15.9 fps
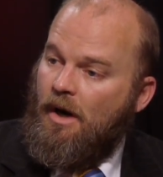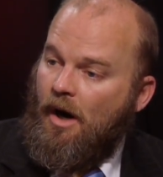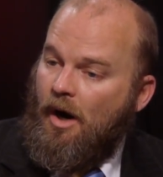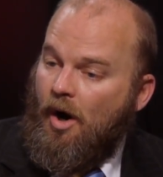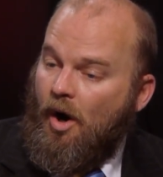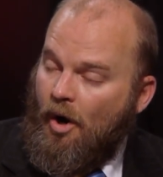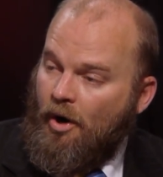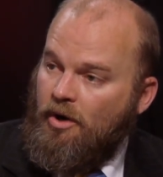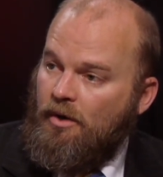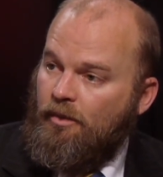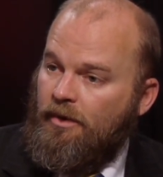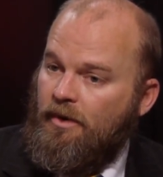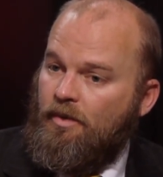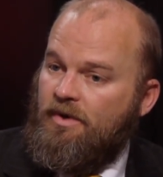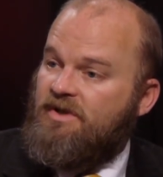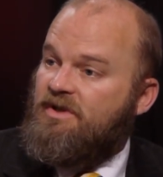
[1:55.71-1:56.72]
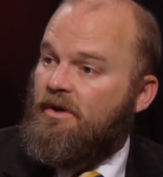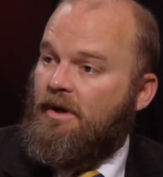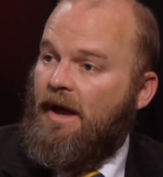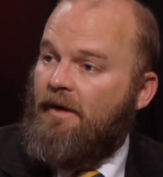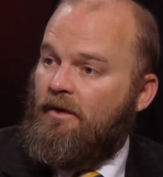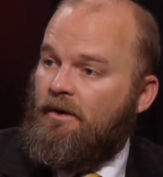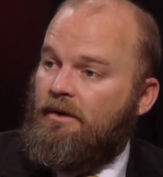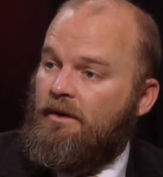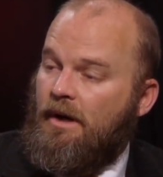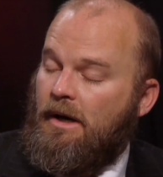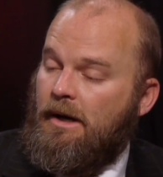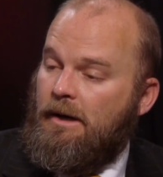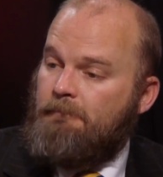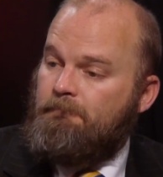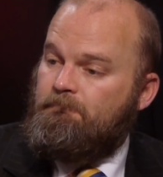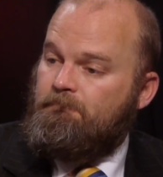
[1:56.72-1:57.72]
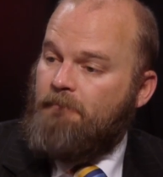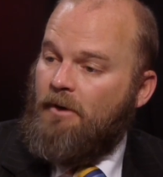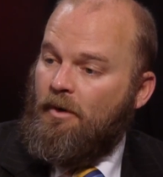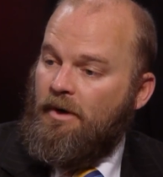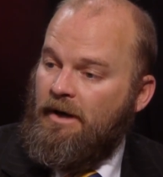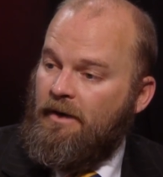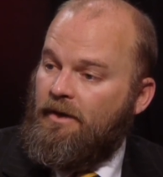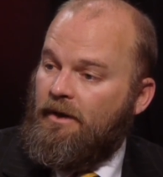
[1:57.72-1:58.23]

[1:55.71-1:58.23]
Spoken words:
Arguably, we still haven't hit